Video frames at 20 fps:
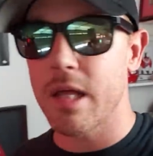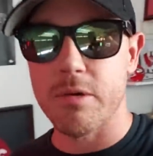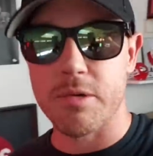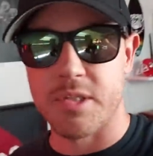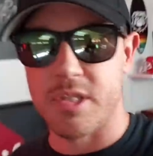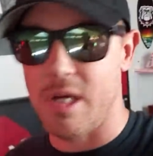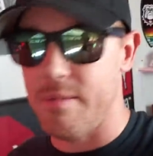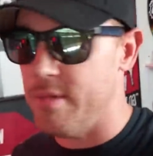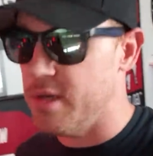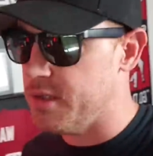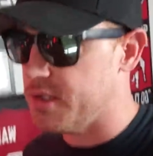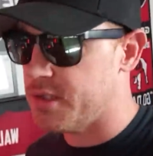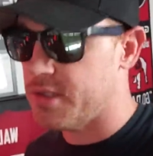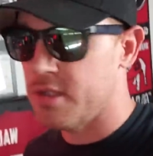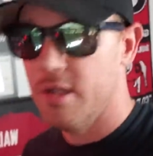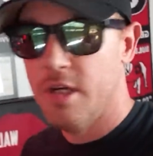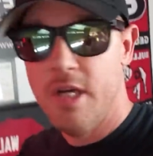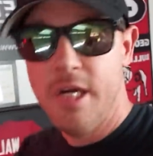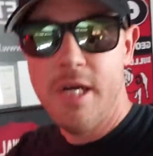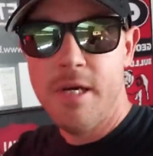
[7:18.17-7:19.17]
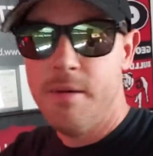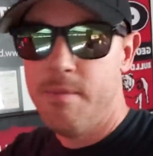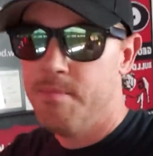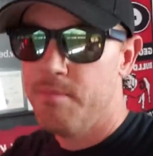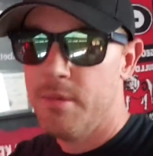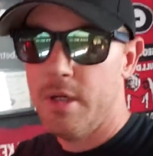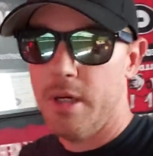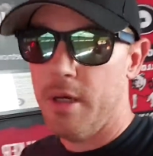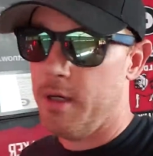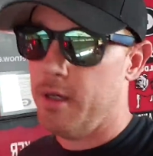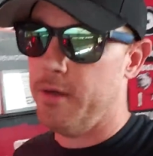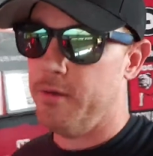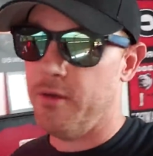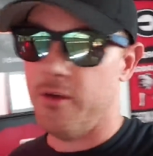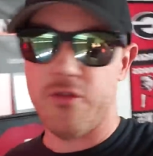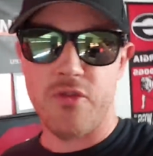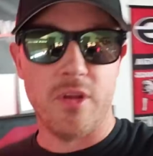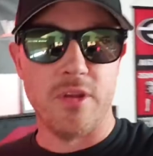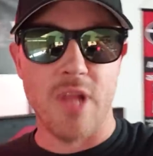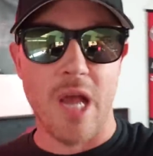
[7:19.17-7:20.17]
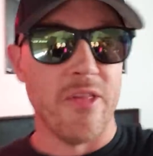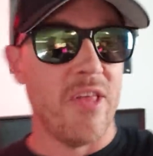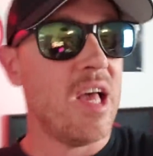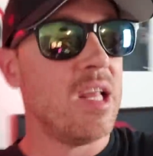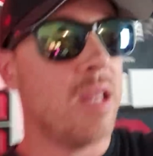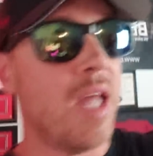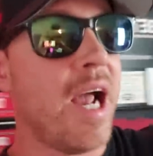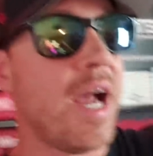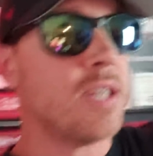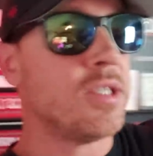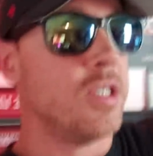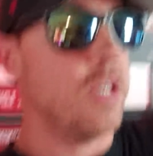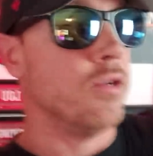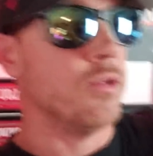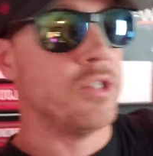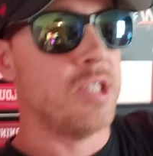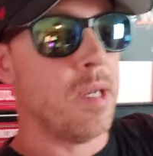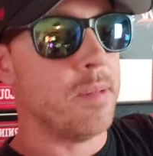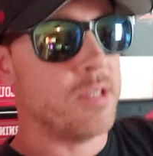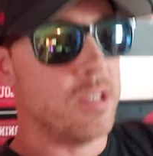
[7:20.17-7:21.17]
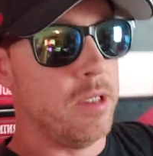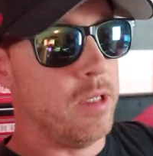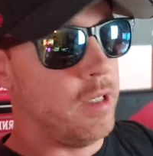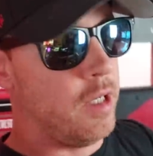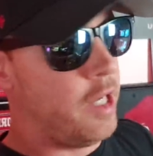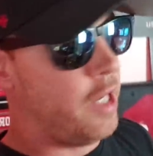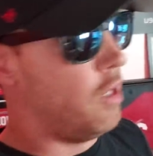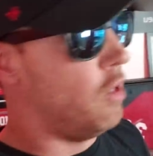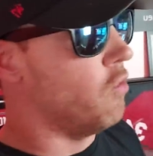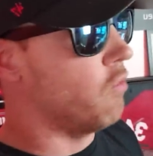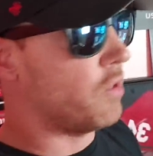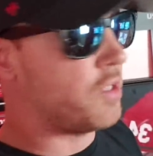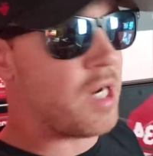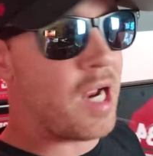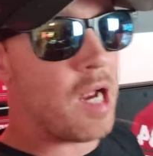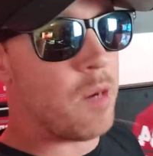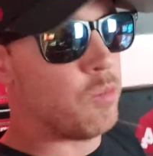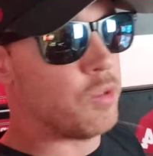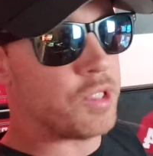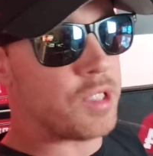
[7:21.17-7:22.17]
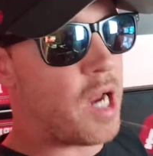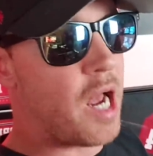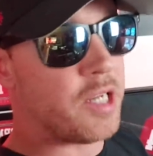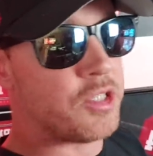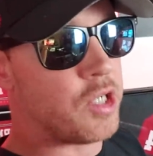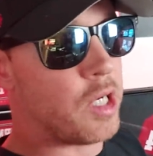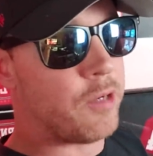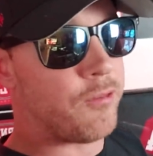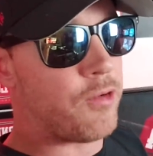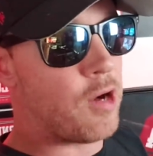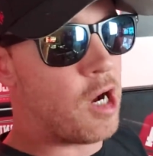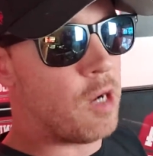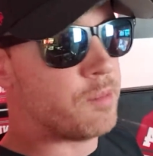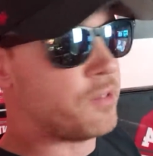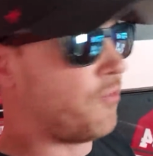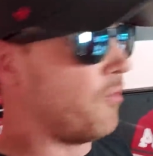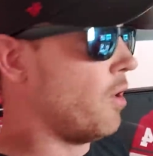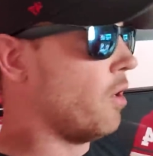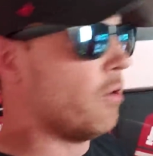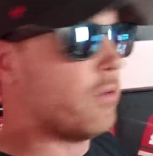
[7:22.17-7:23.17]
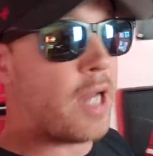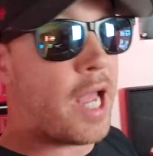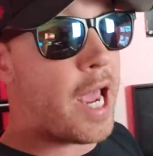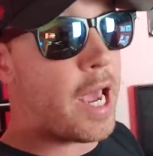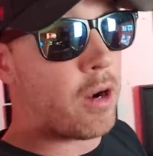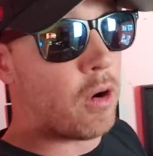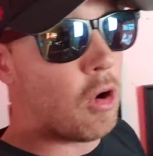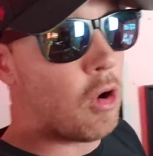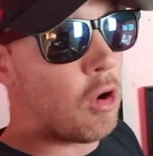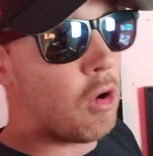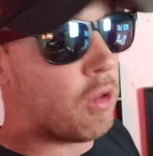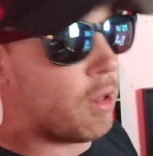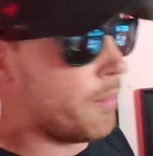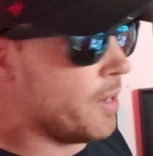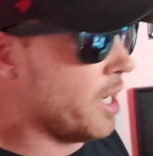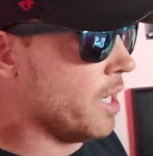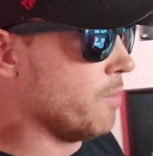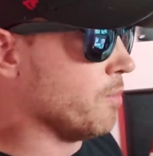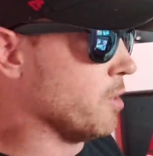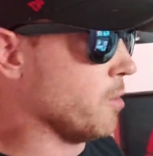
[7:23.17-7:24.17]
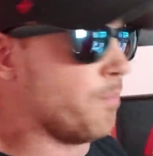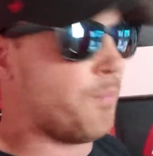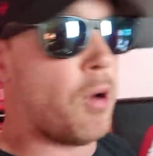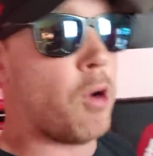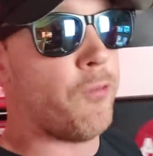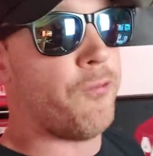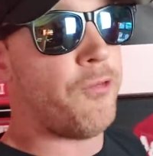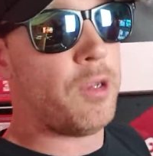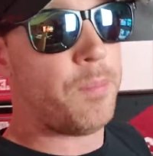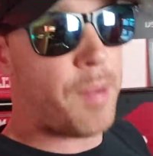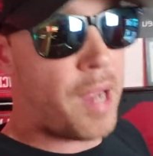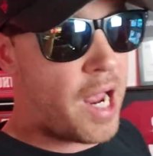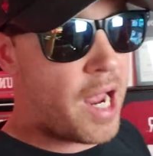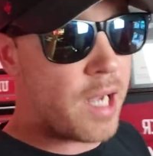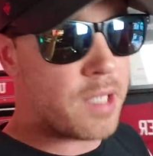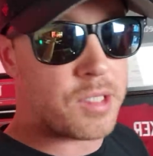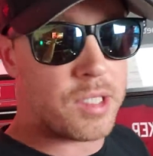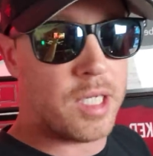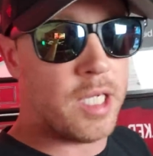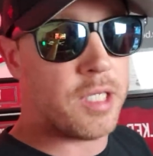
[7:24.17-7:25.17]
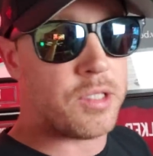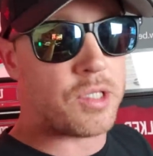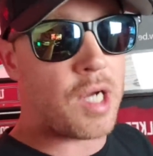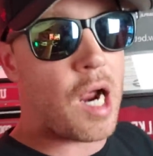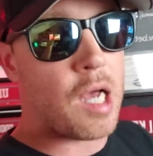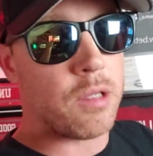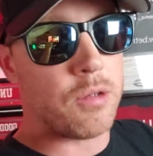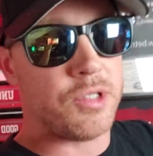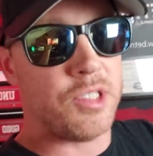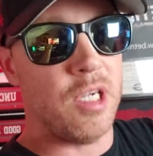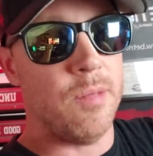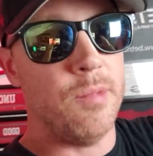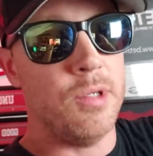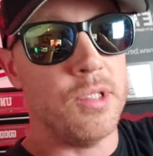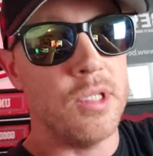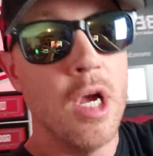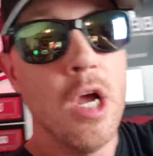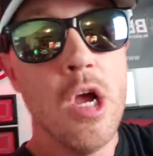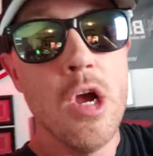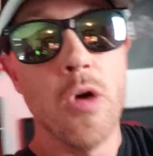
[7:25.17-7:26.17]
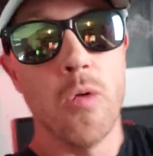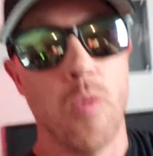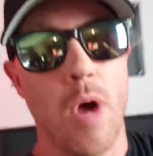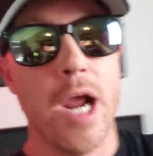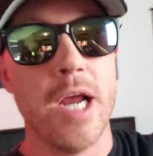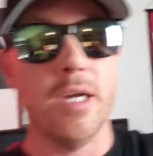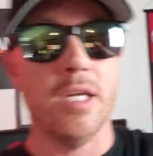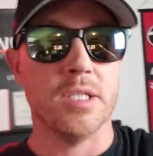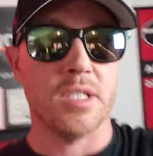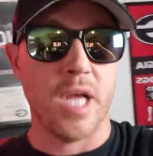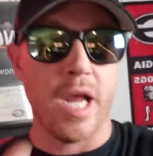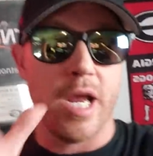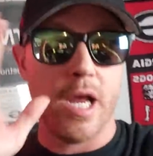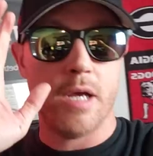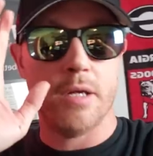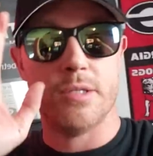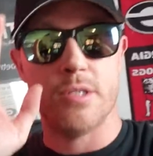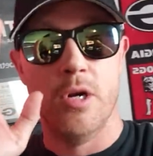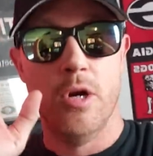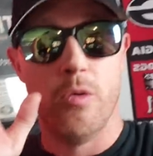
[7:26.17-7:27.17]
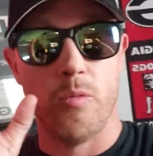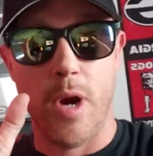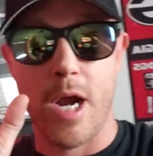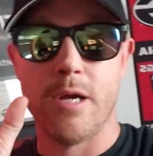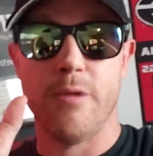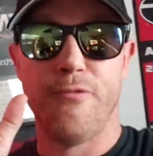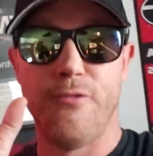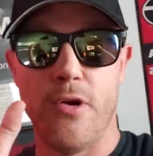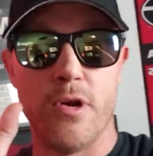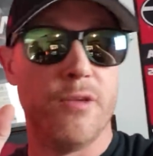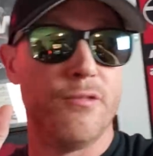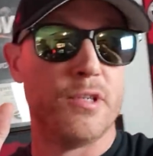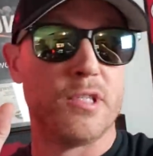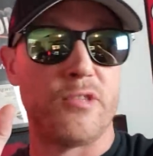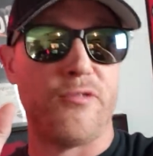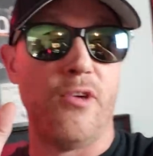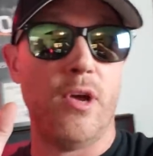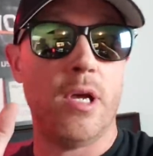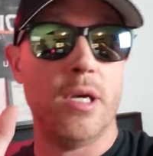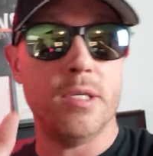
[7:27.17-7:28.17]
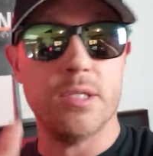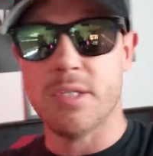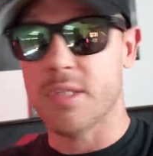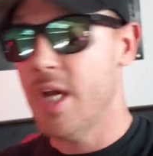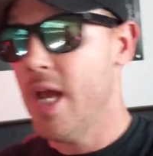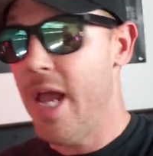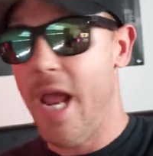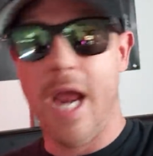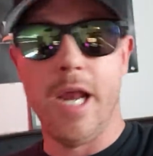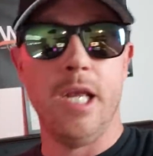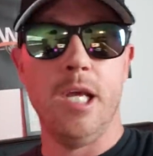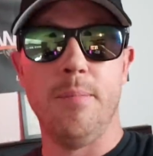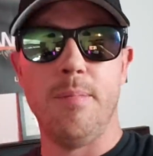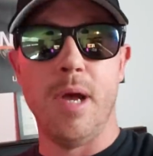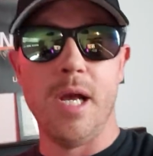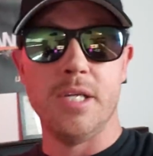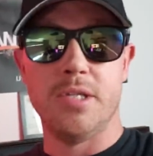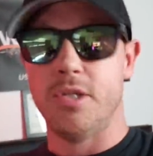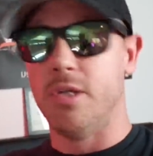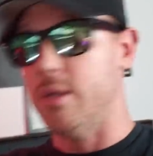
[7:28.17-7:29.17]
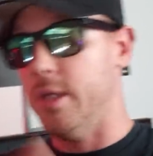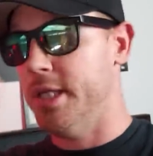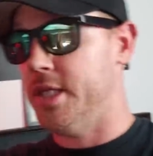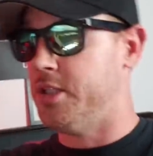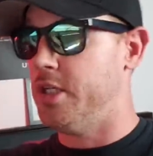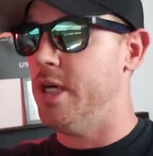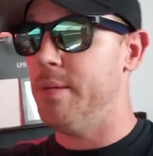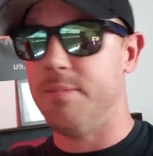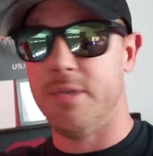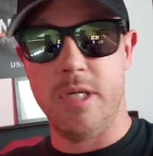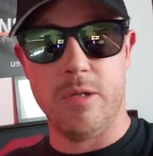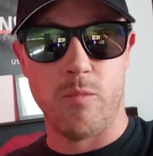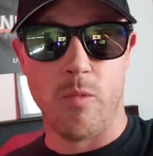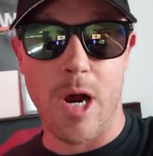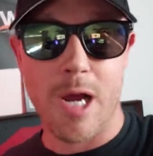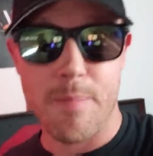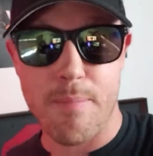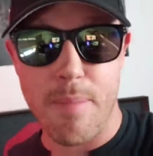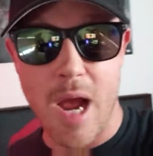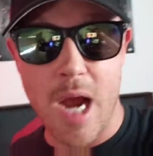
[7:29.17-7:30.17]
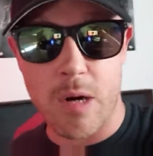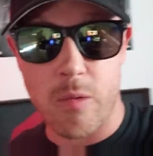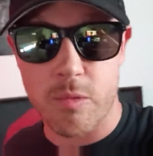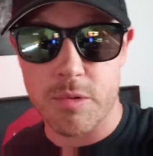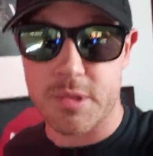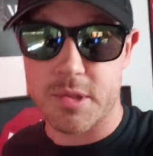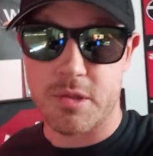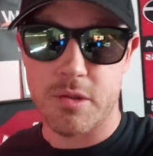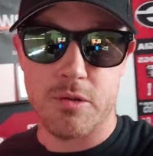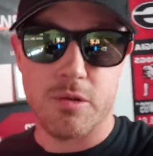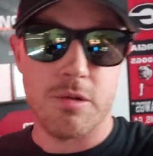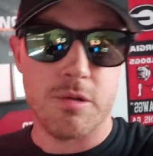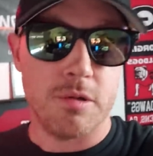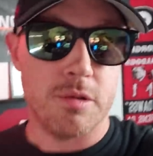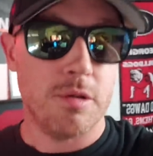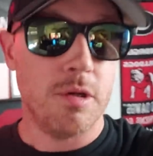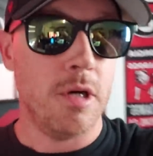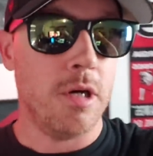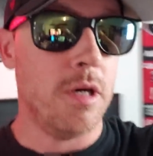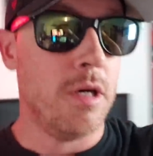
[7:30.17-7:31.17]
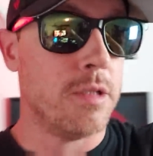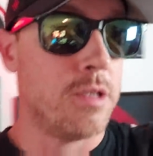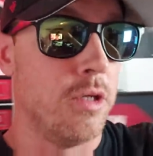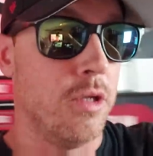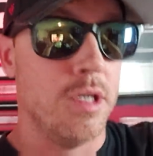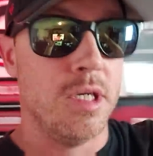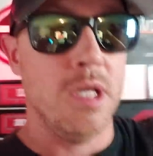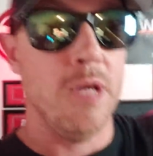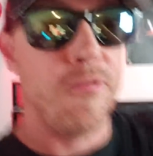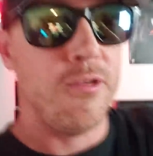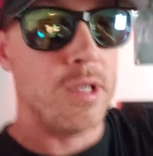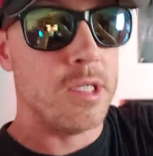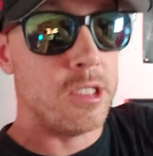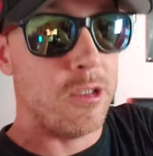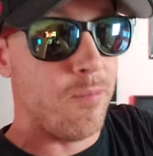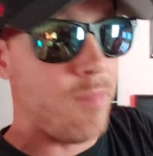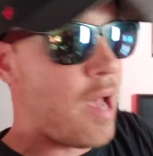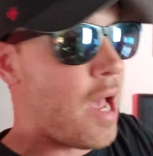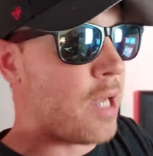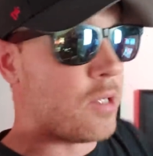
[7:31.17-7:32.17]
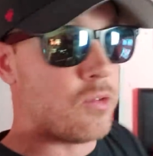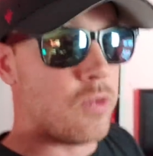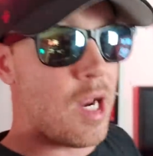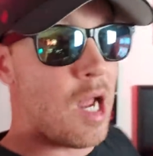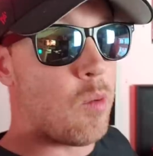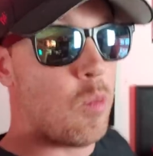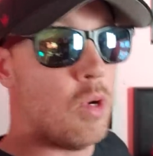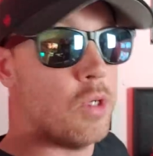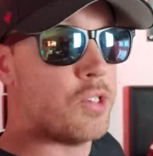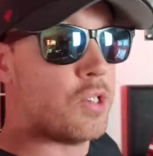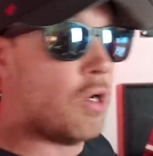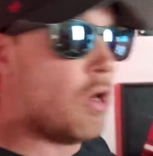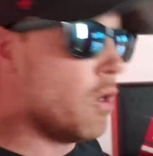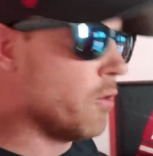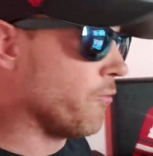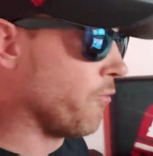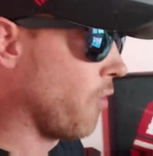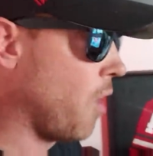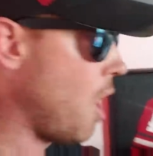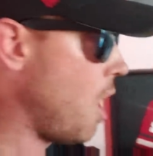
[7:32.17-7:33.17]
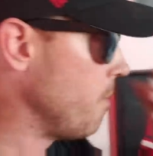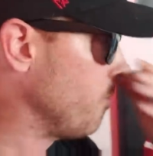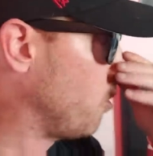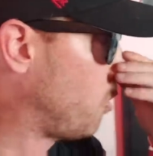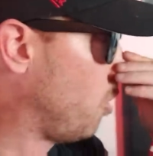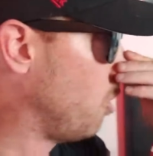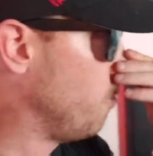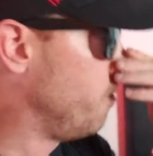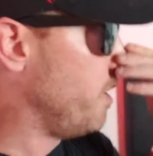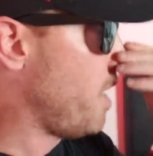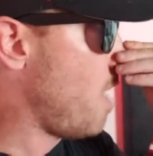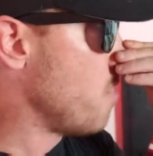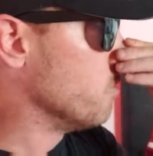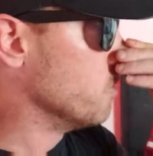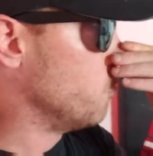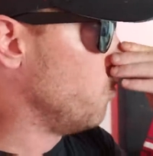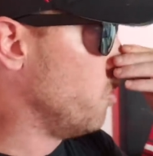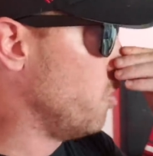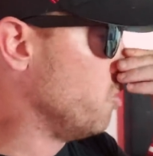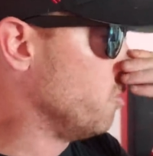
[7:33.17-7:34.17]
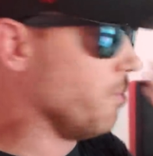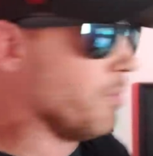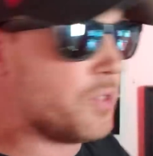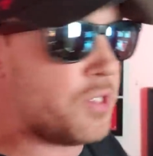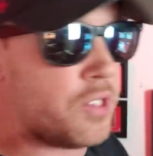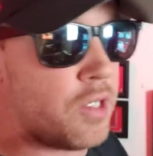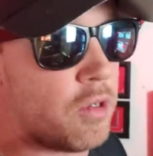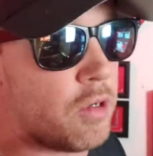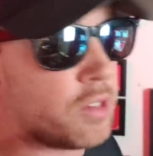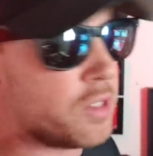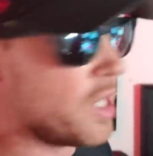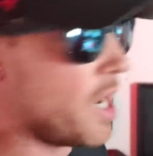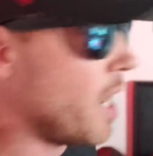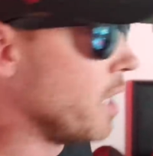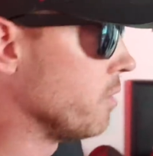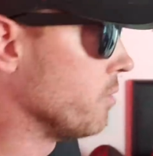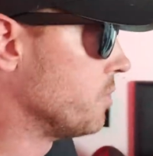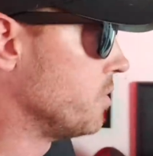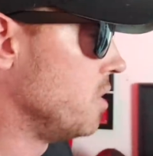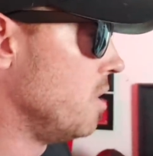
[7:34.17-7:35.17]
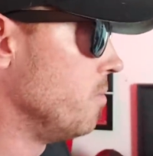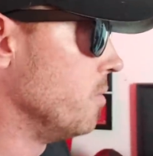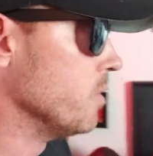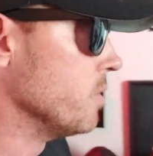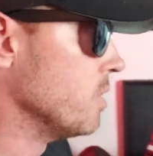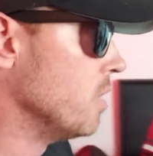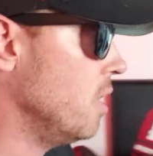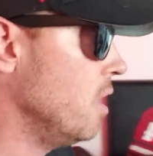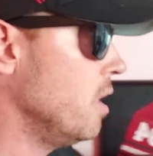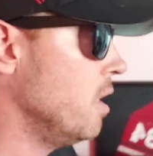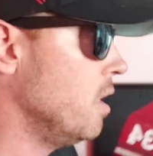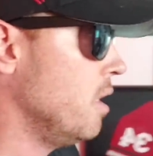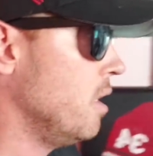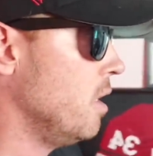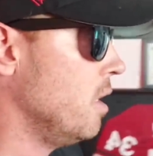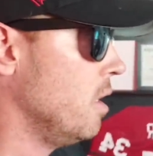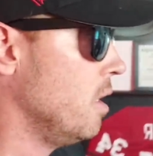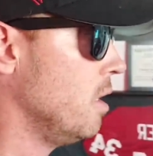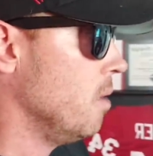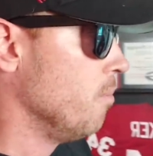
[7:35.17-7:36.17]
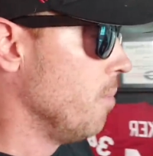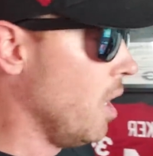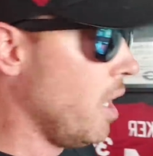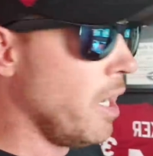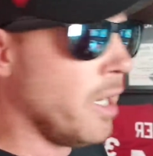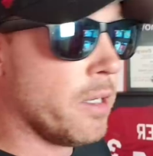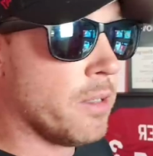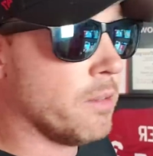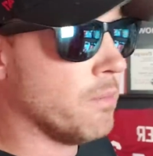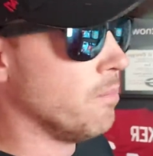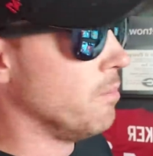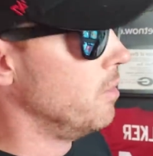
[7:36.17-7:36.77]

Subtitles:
Simmons. Now, that last interception in overtime was not Jake Fromm's fault at all. I mean, it was a perfect pass. It hit Tyler Simmons right in his hands, right in front of his face, and he basically tipped it right backwards to the defensive back. So that wasn't on Fromm or Kirby. That was 100% on Tyler Simmons. But